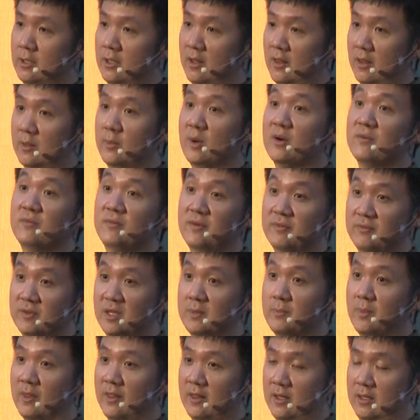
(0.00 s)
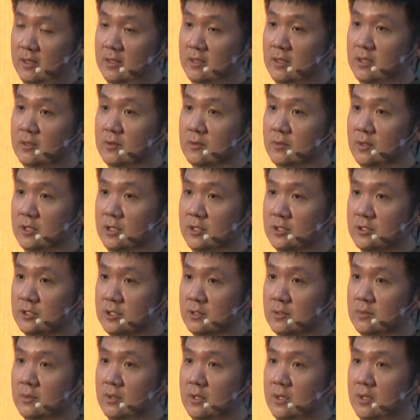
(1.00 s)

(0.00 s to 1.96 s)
is about 50% in Indonesia.